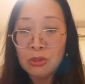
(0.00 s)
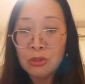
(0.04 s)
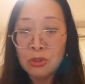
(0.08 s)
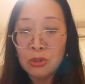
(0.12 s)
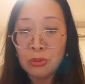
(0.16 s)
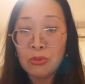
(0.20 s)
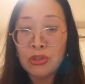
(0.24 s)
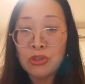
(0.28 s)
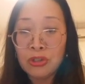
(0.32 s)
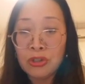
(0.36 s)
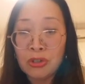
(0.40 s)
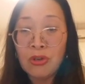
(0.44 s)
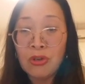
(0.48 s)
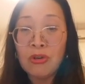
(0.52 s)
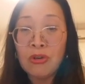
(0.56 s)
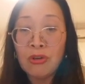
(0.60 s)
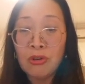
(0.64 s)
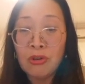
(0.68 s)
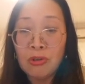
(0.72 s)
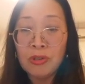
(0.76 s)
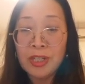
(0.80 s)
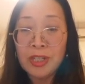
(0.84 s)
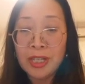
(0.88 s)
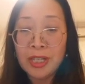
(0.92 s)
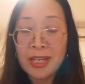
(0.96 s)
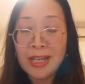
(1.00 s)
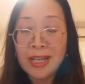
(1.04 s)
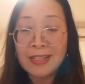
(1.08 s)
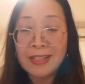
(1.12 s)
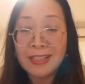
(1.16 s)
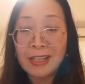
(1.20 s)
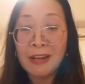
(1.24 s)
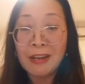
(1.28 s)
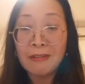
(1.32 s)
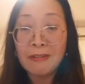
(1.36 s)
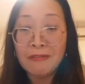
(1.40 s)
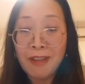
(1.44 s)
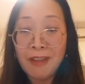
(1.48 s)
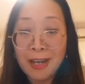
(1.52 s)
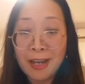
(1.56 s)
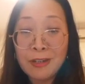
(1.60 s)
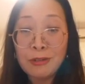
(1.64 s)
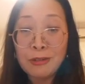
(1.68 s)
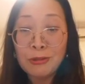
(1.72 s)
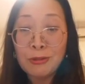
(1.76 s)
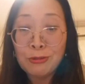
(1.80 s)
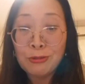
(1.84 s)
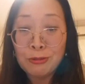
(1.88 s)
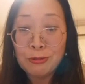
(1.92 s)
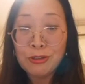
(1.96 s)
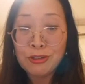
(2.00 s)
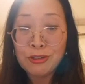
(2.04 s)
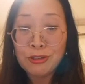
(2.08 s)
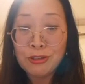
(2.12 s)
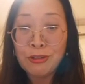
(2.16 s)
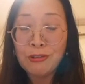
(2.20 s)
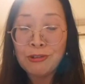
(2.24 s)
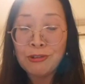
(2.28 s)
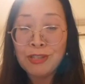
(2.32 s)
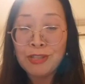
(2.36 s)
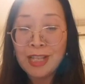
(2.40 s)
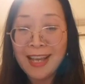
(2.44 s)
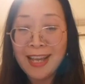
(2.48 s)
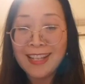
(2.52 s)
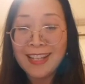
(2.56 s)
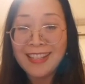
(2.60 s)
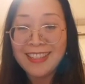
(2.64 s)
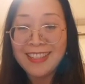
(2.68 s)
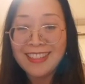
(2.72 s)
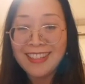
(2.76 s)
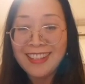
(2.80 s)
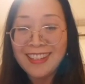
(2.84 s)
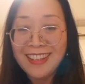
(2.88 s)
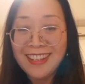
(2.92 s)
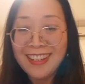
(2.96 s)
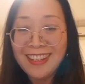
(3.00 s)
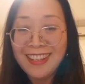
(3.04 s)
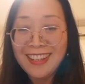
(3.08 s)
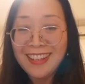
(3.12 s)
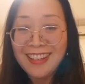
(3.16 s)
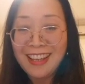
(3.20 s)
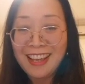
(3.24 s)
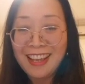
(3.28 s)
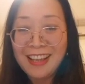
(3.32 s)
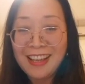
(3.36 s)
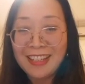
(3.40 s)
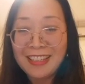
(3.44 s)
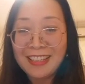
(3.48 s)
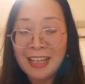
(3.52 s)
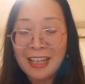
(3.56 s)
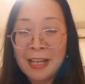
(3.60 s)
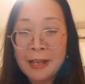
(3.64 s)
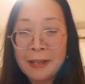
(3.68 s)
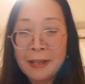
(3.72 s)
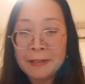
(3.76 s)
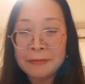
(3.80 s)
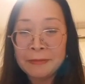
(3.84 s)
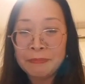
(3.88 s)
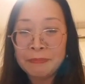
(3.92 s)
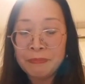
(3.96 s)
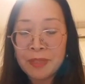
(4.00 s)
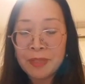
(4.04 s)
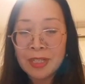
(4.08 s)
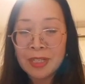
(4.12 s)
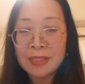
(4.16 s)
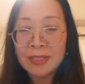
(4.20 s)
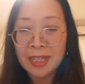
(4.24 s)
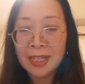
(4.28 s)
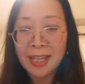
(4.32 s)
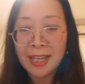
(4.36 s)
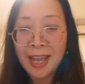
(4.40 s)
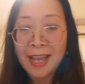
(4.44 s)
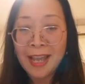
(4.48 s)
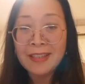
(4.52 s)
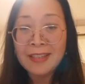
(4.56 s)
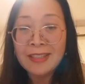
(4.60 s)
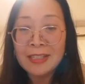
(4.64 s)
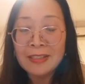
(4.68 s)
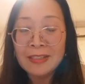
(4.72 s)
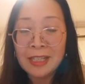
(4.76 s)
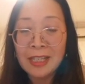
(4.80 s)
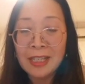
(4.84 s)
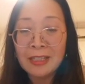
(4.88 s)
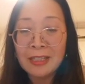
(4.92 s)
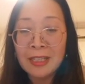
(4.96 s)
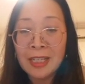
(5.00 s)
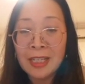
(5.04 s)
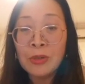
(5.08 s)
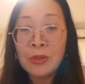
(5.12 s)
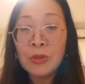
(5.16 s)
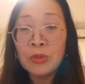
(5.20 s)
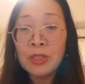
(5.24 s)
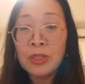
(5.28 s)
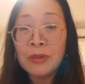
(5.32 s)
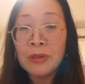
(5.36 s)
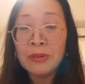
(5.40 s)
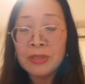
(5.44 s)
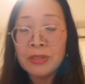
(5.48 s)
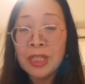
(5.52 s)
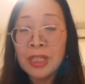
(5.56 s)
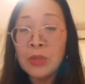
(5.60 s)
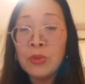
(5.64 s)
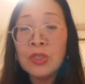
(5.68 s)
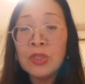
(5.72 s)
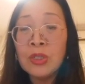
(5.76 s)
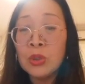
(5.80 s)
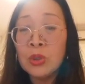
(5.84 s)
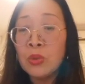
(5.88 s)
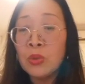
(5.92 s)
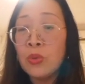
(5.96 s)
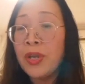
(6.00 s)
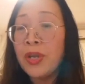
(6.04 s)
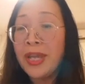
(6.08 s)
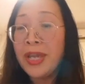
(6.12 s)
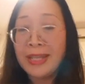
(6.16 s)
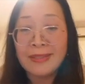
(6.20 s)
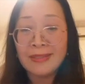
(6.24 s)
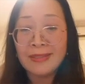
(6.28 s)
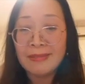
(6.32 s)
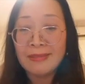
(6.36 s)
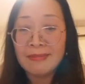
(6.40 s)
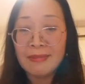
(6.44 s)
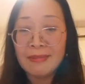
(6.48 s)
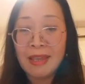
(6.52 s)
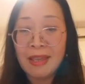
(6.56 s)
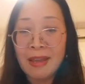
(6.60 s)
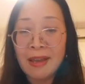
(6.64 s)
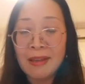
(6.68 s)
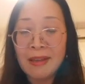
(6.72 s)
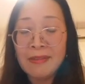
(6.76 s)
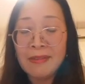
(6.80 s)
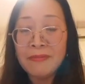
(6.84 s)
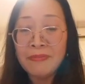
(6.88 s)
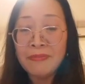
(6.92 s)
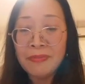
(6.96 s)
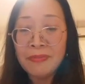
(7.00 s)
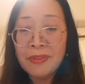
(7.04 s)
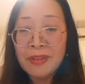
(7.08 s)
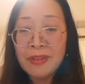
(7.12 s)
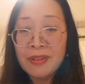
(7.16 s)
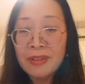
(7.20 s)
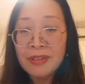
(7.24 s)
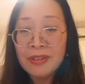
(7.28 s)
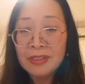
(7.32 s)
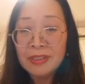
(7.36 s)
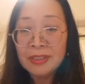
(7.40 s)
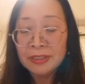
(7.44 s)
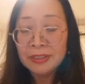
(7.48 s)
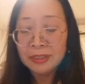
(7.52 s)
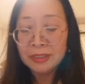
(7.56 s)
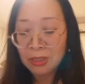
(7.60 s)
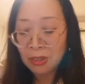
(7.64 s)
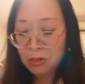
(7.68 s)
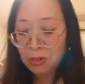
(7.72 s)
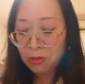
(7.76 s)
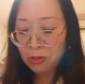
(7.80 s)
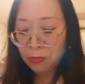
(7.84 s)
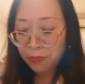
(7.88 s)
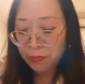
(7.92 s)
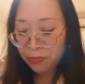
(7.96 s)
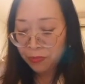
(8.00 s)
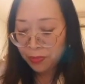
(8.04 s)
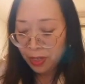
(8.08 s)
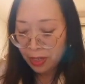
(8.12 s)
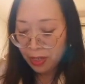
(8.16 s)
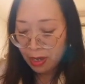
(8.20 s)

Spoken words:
to show their value, to show that the Kaizen they could do it. So